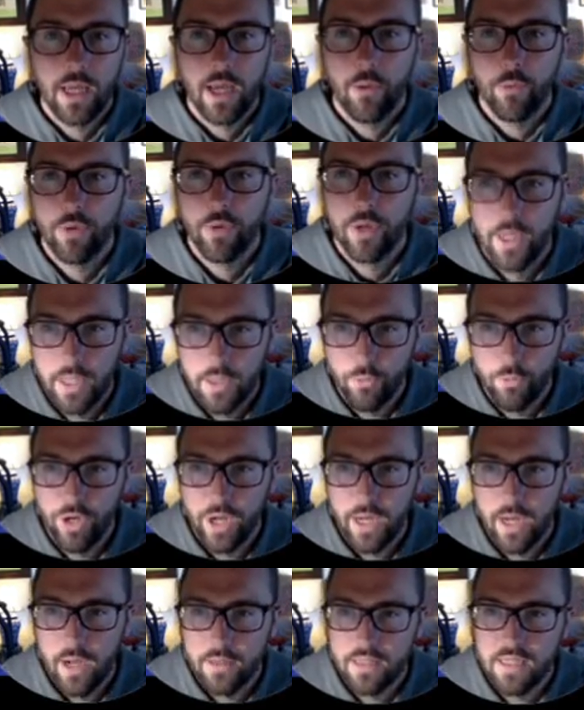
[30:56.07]
at when I
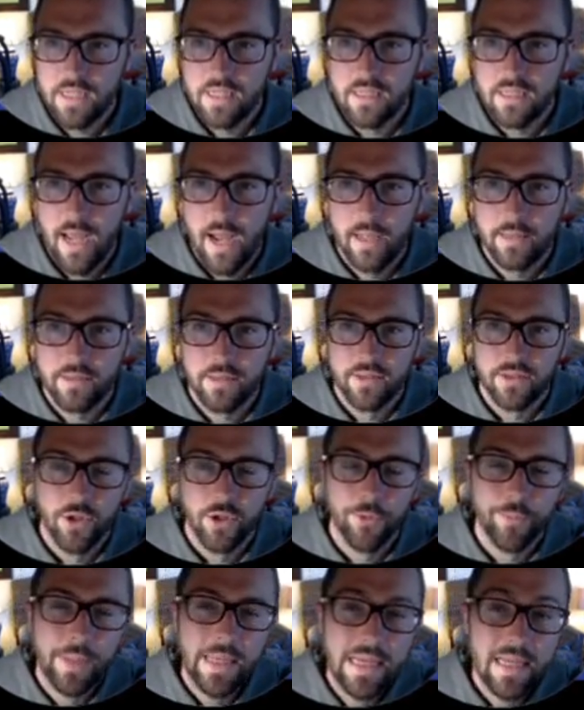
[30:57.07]
got these stats.
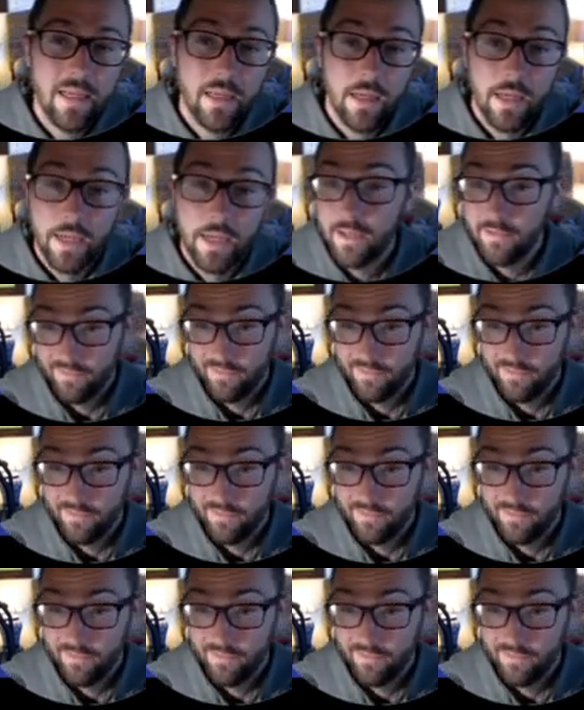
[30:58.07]
So again,